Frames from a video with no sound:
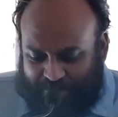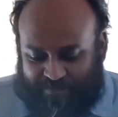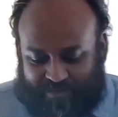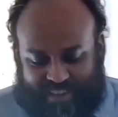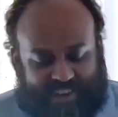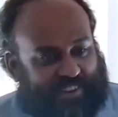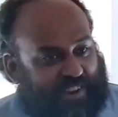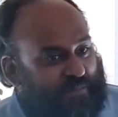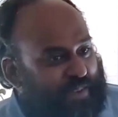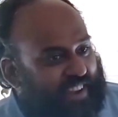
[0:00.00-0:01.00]

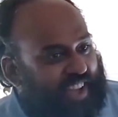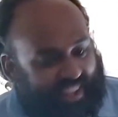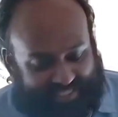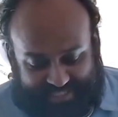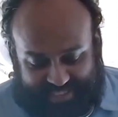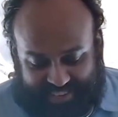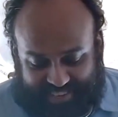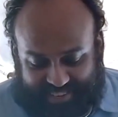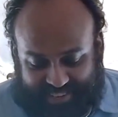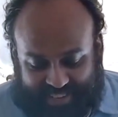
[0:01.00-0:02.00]
Rabbit answered,
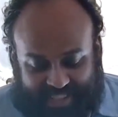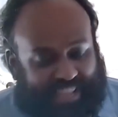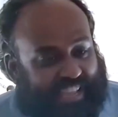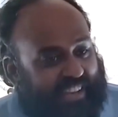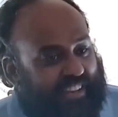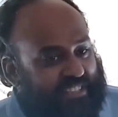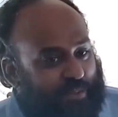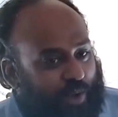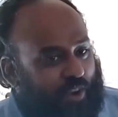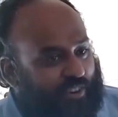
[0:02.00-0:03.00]
It is
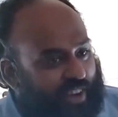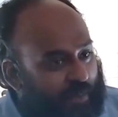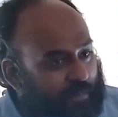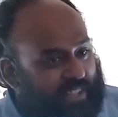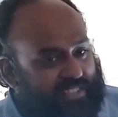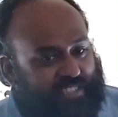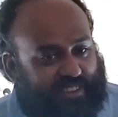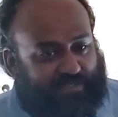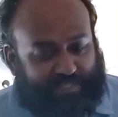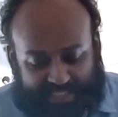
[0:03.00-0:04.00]
about rabbits
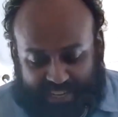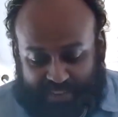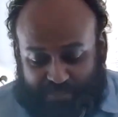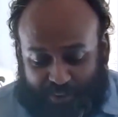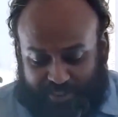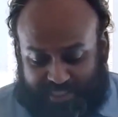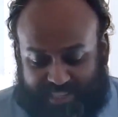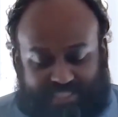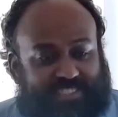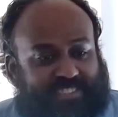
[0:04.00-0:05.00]
defeating
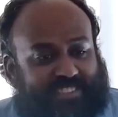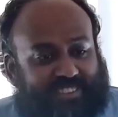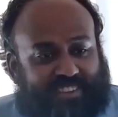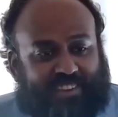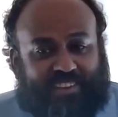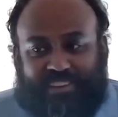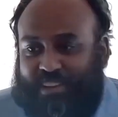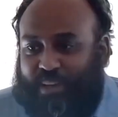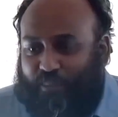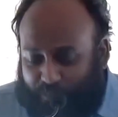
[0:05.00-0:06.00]
foxes. The
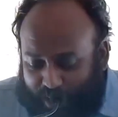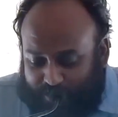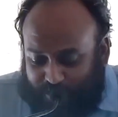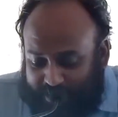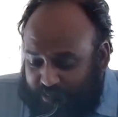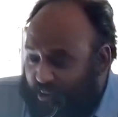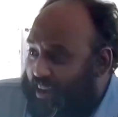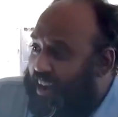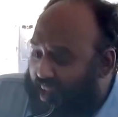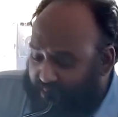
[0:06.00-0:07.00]
fox wanted to
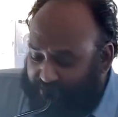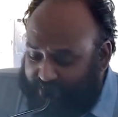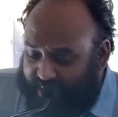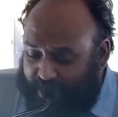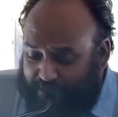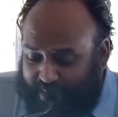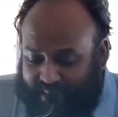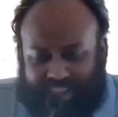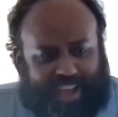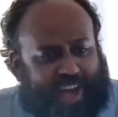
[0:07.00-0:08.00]
laugh at the rabbit.
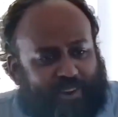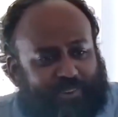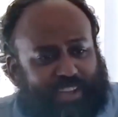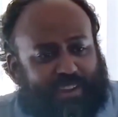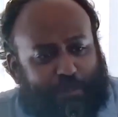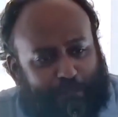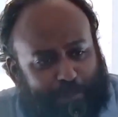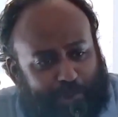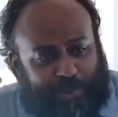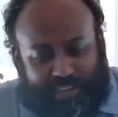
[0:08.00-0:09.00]
How can a
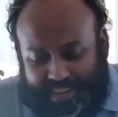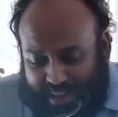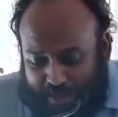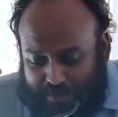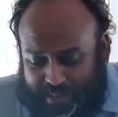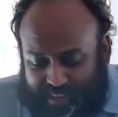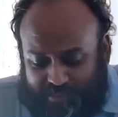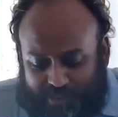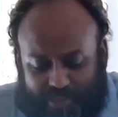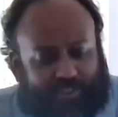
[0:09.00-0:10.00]
puny rabbit
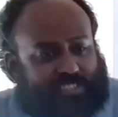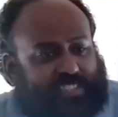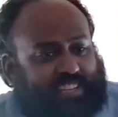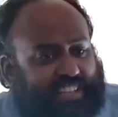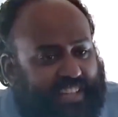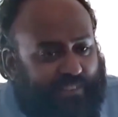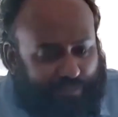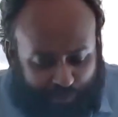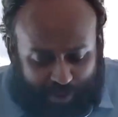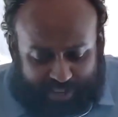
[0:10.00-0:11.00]
even consider that
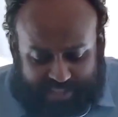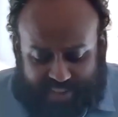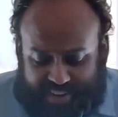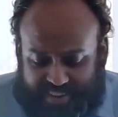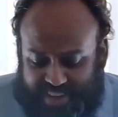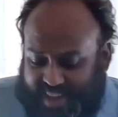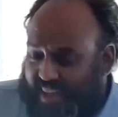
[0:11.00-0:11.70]
foolish idea?